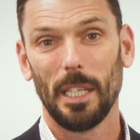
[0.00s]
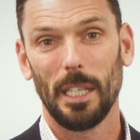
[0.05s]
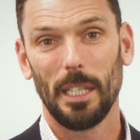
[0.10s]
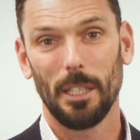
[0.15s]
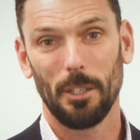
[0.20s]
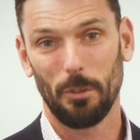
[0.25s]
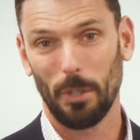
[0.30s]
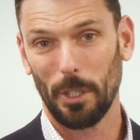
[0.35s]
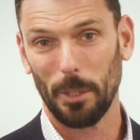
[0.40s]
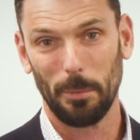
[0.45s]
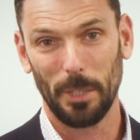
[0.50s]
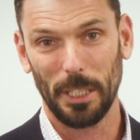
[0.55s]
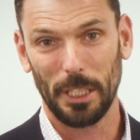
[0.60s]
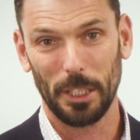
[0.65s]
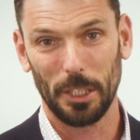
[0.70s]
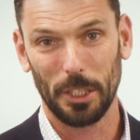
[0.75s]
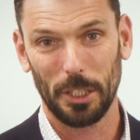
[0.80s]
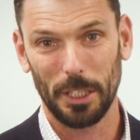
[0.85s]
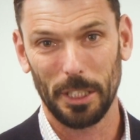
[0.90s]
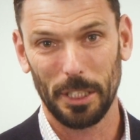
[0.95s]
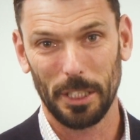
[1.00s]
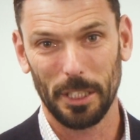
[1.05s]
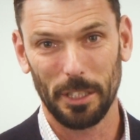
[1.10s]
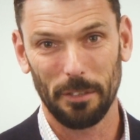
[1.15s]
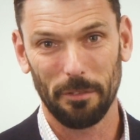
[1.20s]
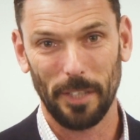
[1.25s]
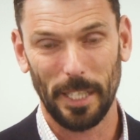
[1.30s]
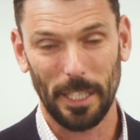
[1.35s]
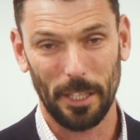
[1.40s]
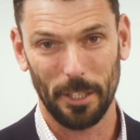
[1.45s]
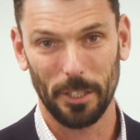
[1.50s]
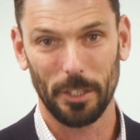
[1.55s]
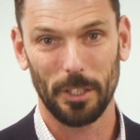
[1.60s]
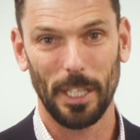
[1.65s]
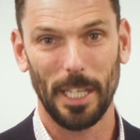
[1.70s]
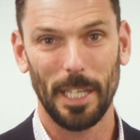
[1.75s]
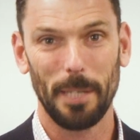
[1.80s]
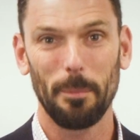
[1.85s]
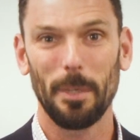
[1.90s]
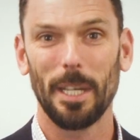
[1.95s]
incredibly consistent, in fact, the
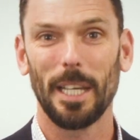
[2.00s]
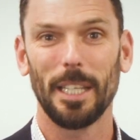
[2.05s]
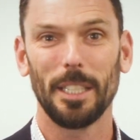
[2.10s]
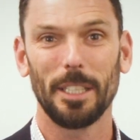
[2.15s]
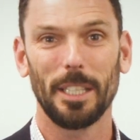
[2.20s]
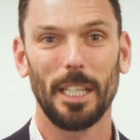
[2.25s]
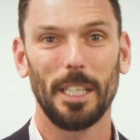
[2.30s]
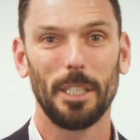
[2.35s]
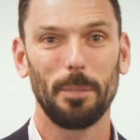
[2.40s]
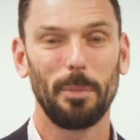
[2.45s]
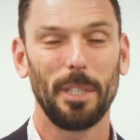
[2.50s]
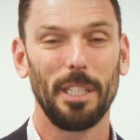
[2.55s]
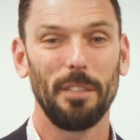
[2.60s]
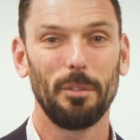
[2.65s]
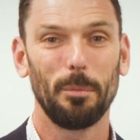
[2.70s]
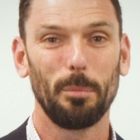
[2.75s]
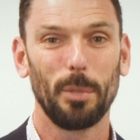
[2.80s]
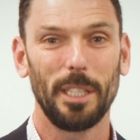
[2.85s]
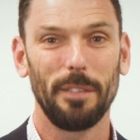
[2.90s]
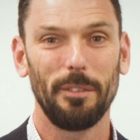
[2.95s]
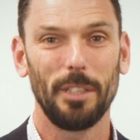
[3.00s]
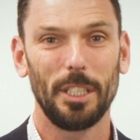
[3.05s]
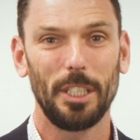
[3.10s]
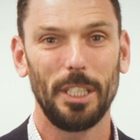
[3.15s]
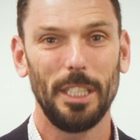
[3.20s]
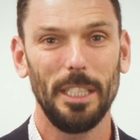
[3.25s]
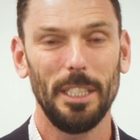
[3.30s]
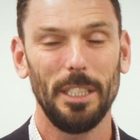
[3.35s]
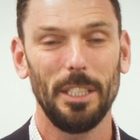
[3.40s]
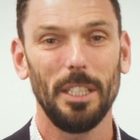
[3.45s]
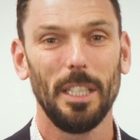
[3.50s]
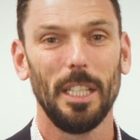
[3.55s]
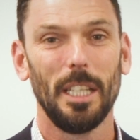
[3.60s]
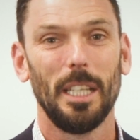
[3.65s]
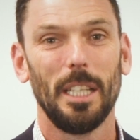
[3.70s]
same as it has been for previous years.